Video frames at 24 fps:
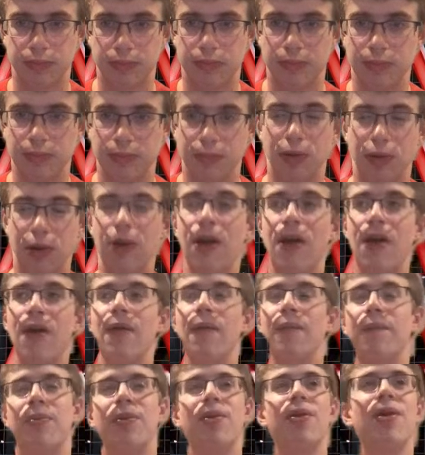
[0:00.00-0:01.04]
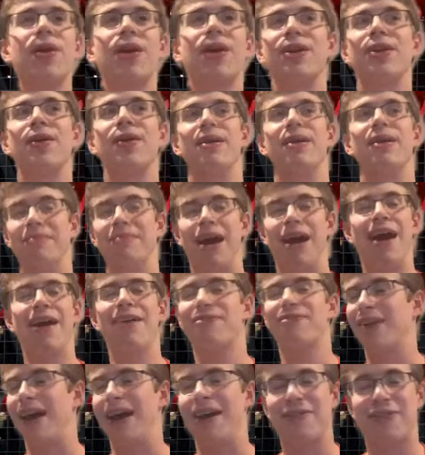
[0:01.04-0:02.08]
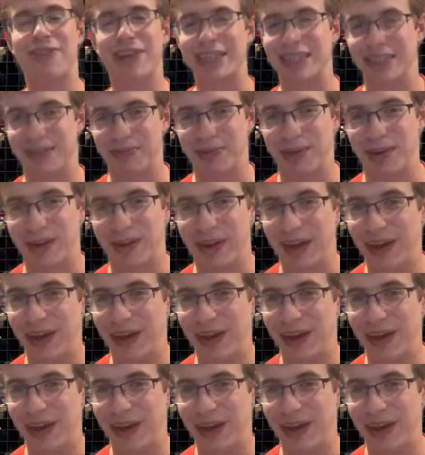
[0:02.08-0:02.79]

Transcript: Bruno can do it. I have confidence in Bruno.